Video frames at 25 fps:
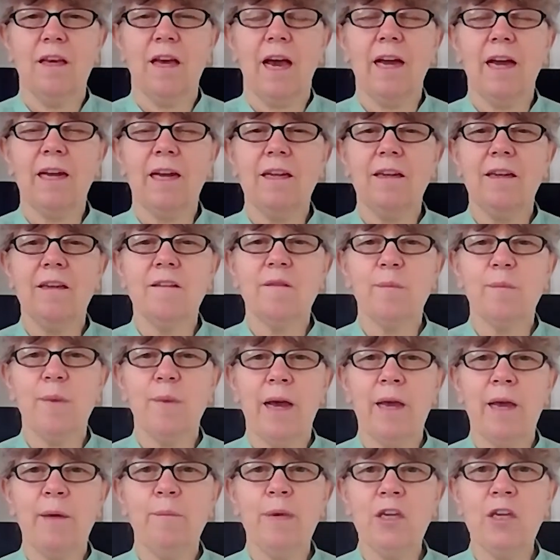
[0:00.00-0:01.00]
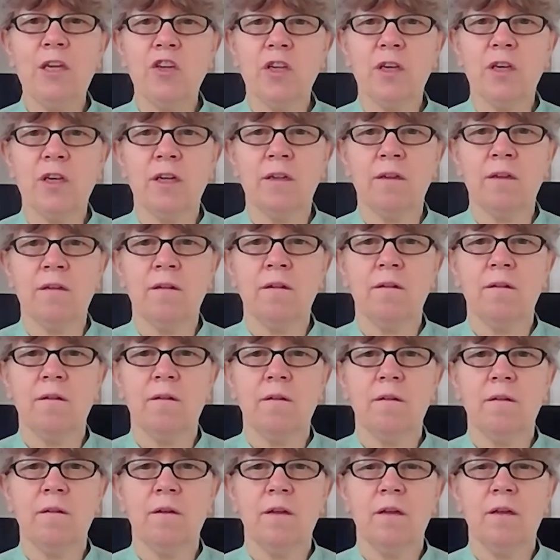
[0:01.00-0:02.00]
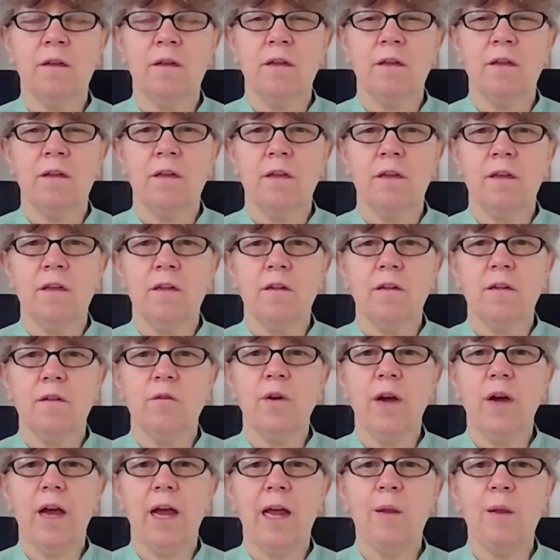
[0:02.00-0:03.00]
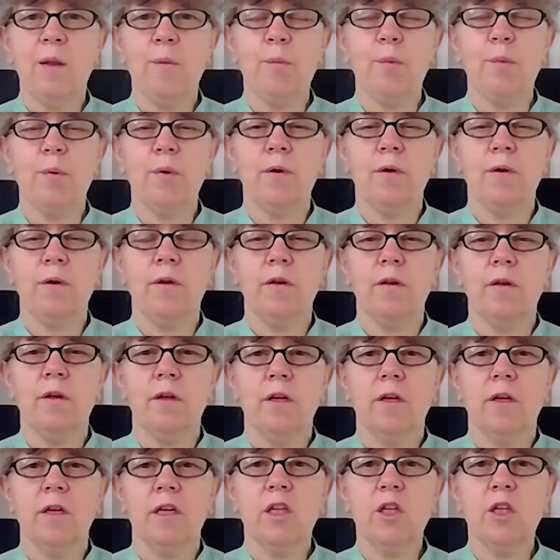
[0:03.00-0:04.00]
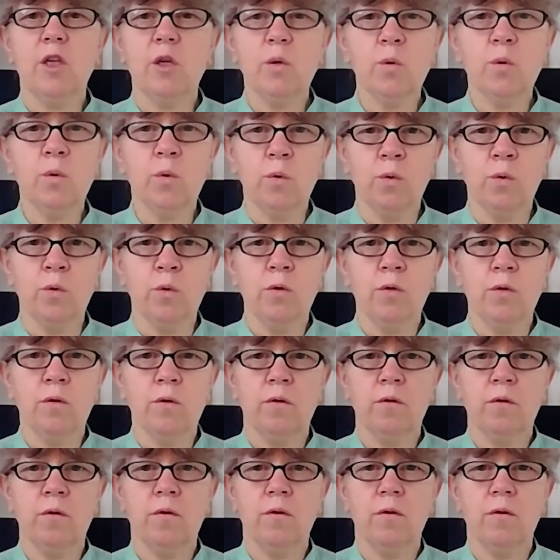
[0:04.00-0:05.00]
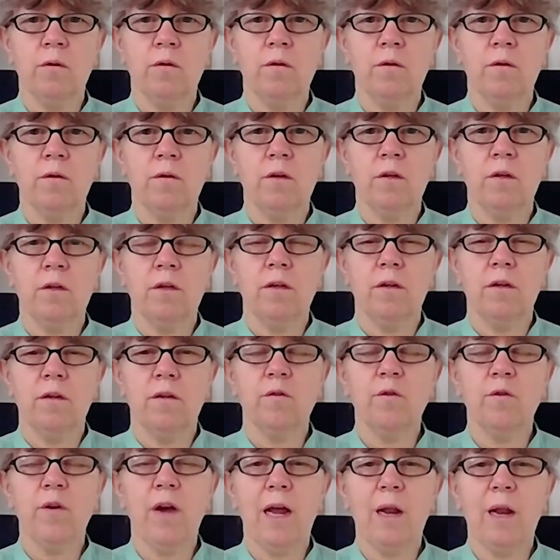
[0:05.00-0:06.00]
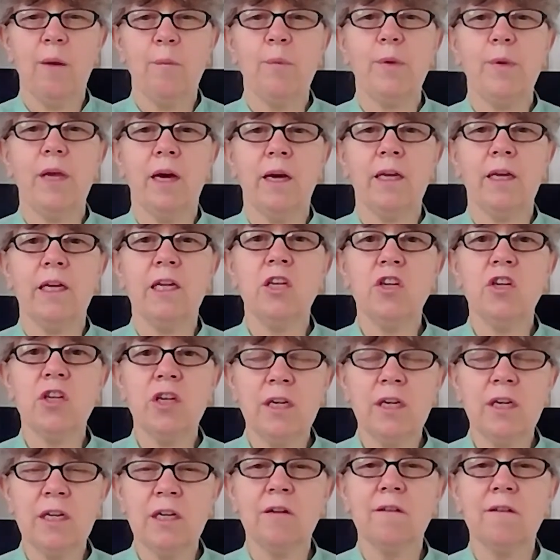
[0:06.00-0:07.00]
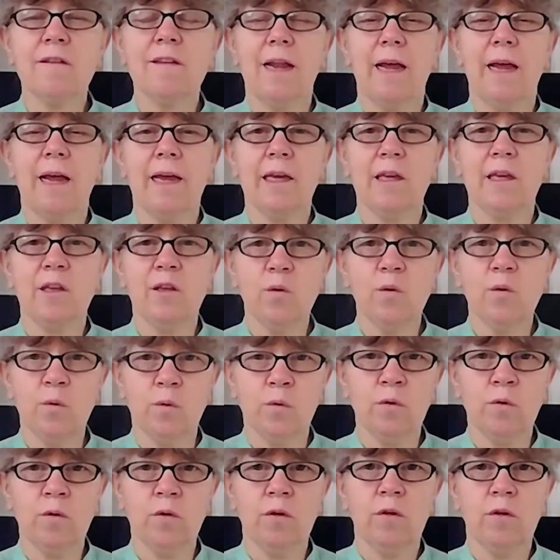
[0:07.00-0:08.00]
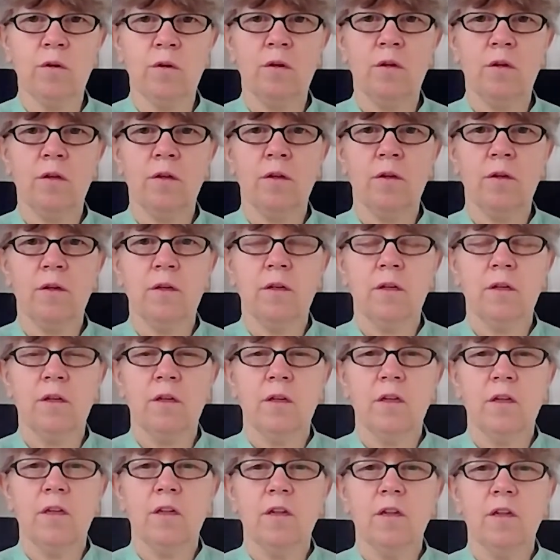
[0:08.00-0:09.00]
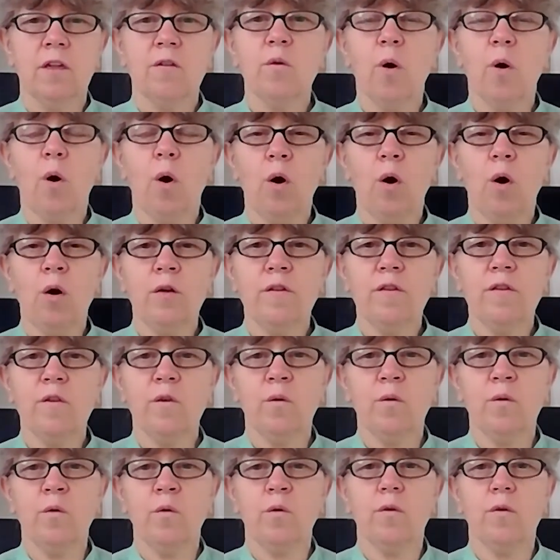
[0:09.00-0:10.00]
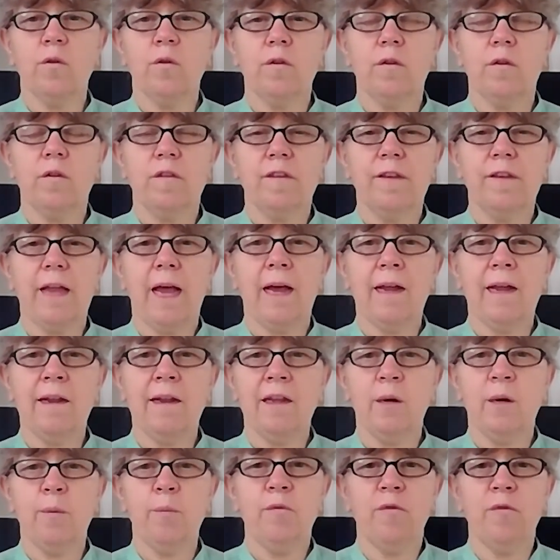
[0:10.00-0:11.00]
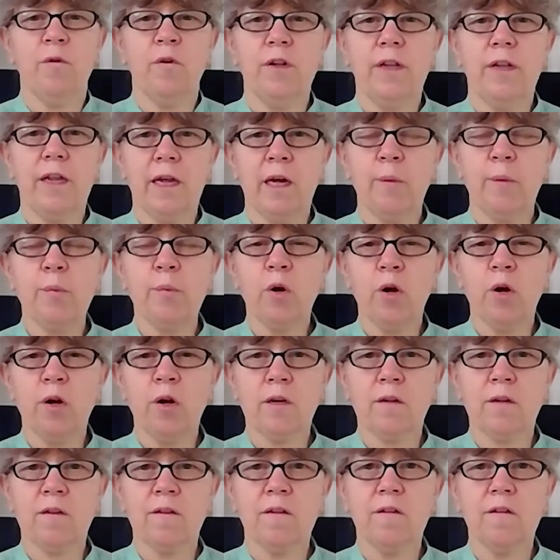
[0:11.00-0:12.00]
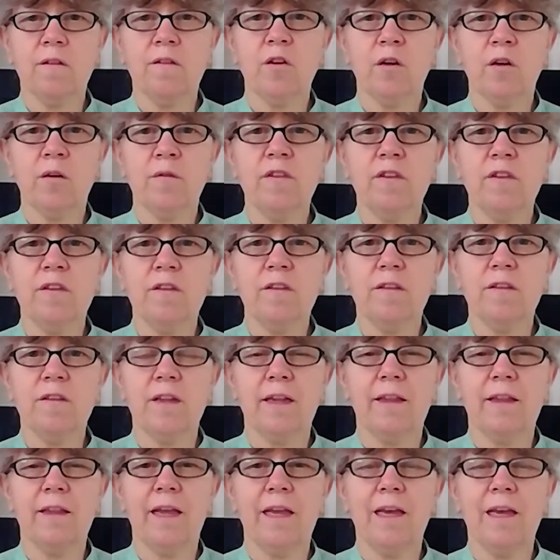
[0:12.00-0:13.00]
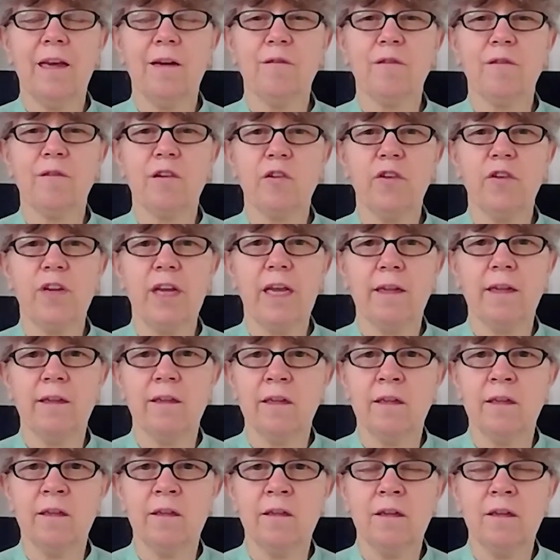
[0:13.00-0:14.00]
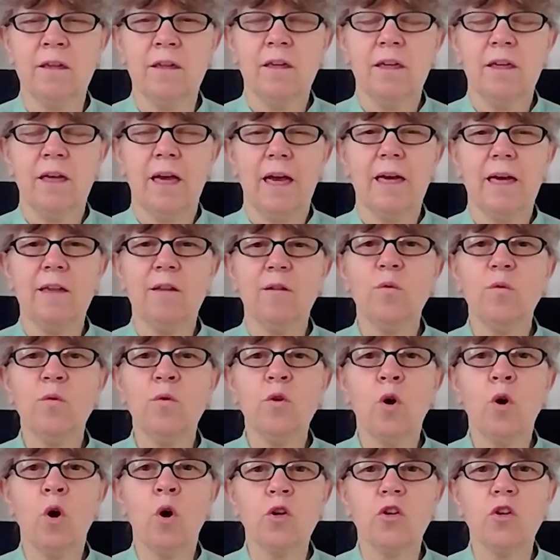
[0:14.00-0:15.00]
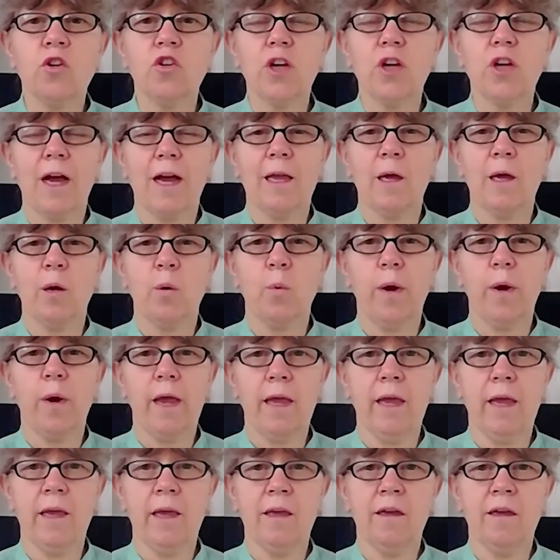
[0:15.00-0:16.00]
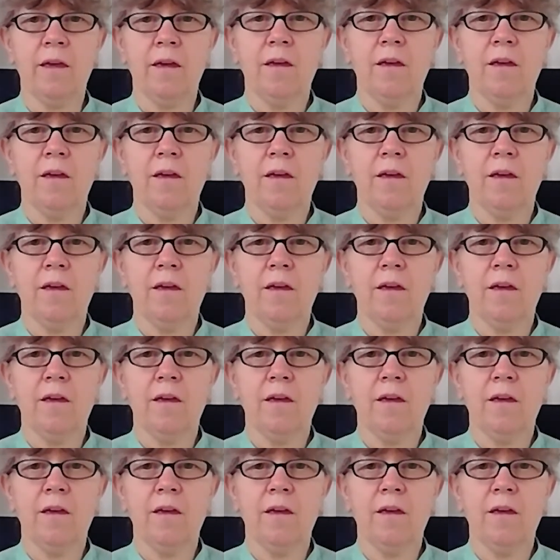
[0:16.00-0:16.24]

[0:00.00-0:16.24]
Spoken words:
And it is my mission to help you, to help young engineers like you, to also stand up for their products and services that they have created, and do not shy away